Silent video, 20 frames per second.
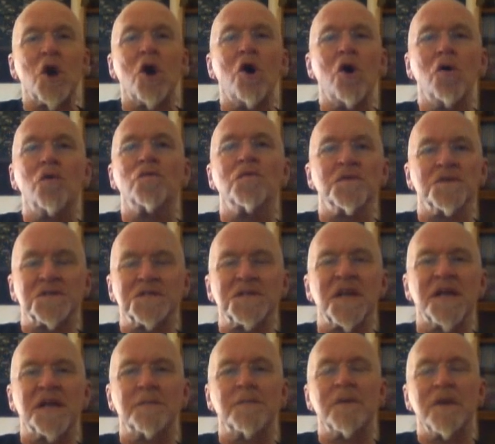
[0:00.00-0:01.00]
on the
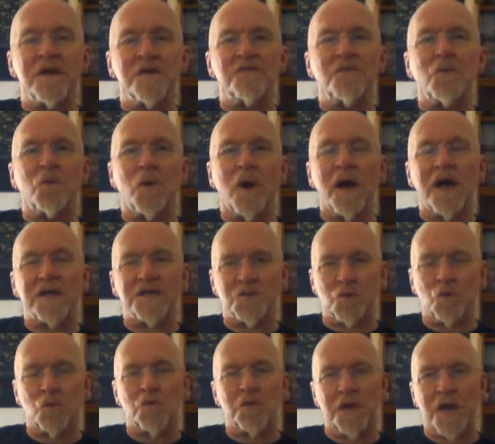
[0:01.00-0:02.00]
same level as
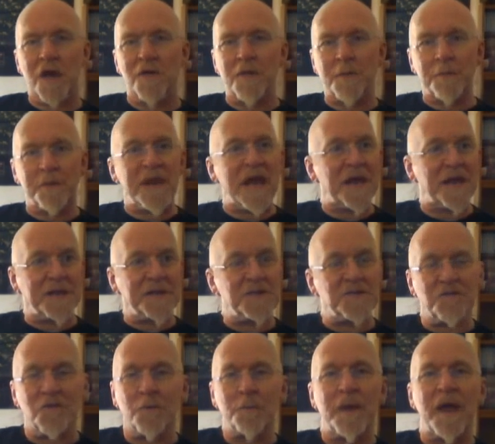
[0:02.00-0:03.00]
all the other planets
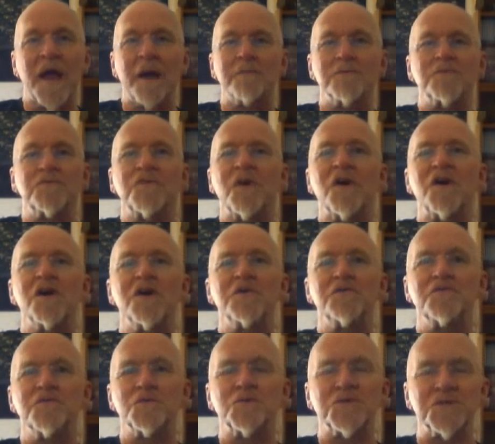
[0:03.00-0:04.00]
for perhaps five or